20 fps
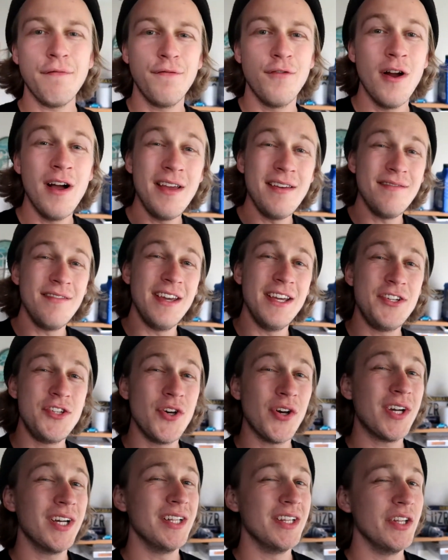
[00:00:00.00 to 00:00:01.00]
front, it
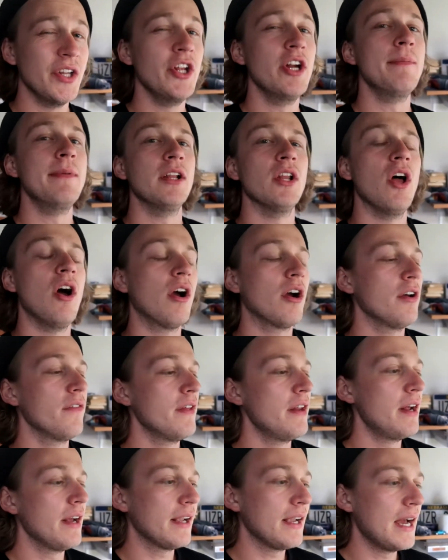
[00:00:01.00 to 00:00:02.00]
took a little bit longer
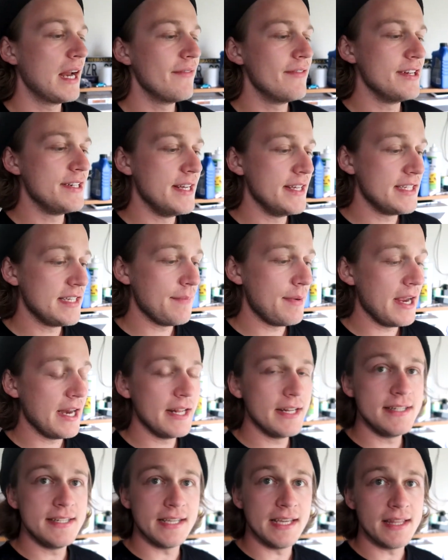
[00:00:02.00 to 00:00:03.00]
than I kind of
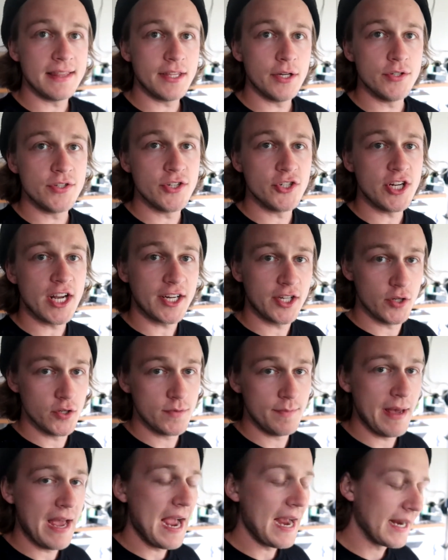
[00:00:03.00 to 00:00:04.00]
anticipated to get those
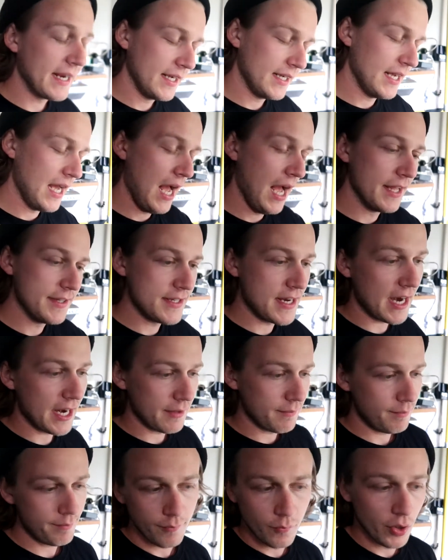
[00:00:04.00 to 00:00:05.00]
injectors back. It's not
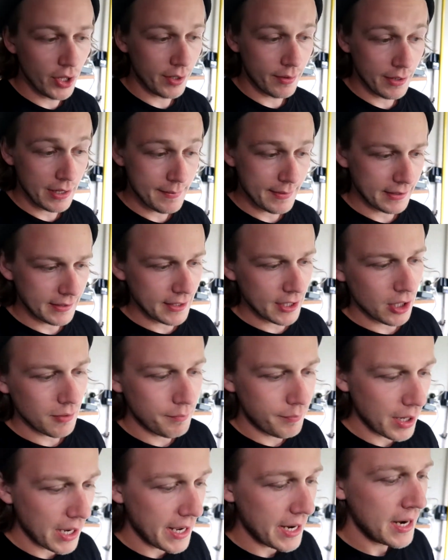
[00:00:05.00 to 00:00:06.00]
a really big deal,
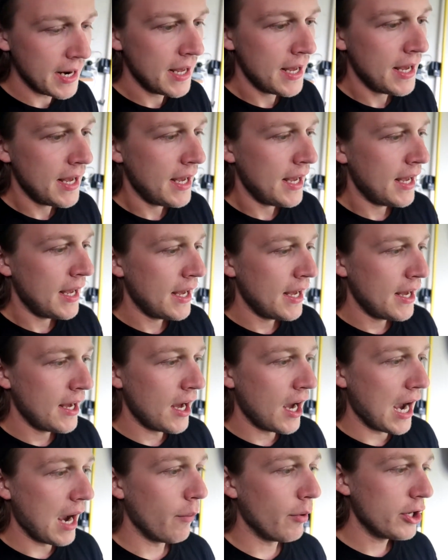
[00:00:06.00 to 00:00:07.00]
but
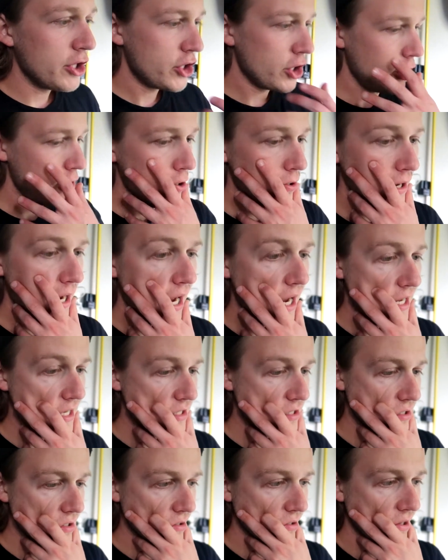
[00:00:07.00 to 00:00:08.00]
I wanna show you
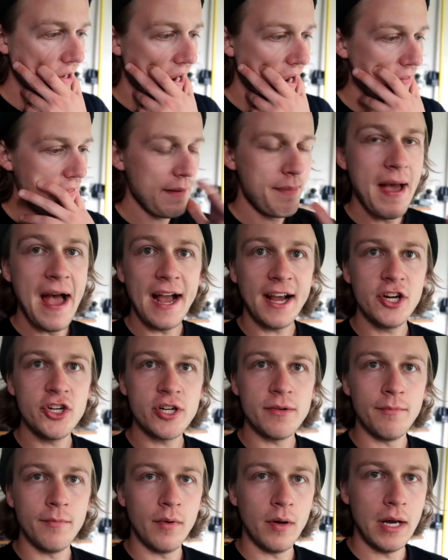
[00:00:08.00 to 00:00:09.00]
guys how they package
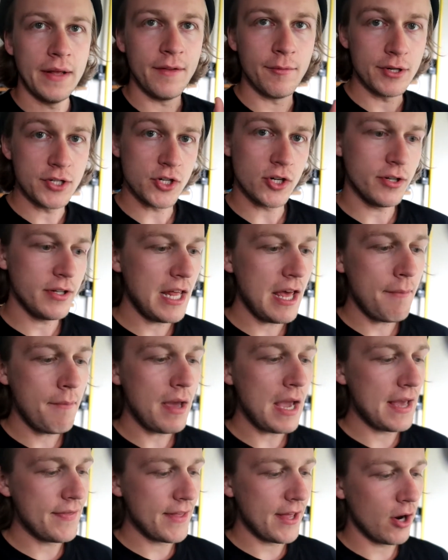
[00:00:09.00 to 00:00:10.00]
them and then return them,
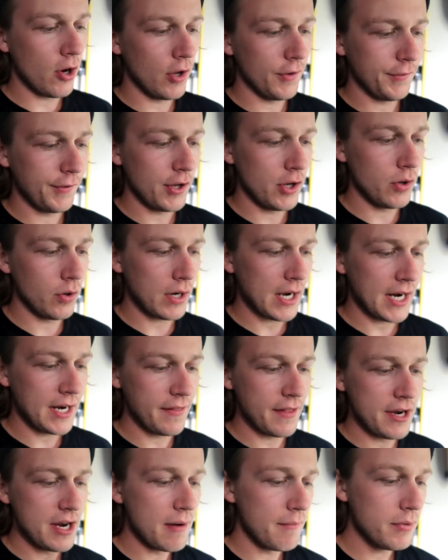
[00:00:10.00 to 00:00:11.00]
and then also kind
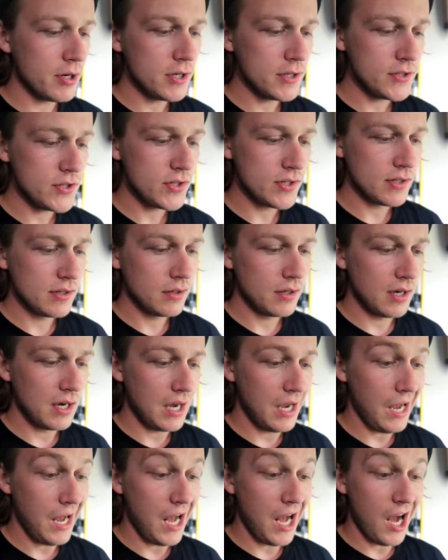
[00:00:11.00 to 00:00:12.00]
of the numbers.
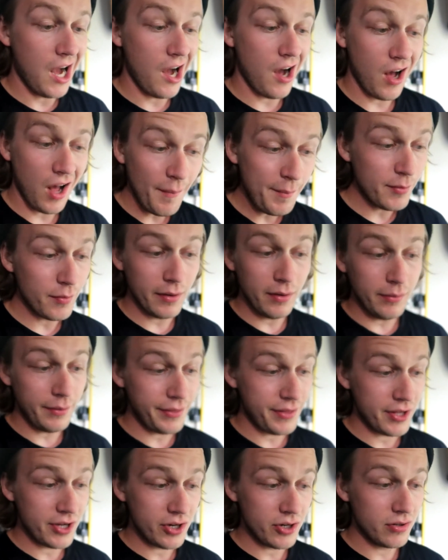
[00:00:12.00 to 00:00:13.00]
I'll be real
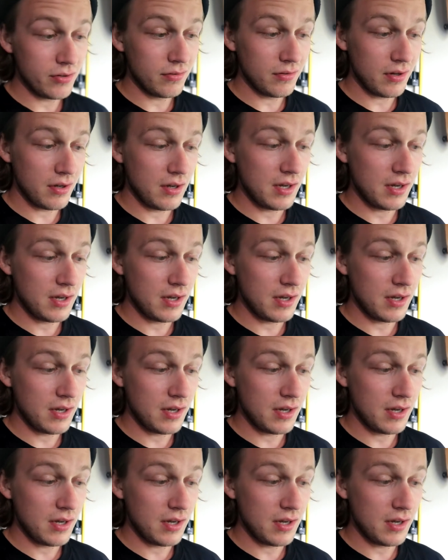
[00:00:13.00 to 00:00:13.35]
with you,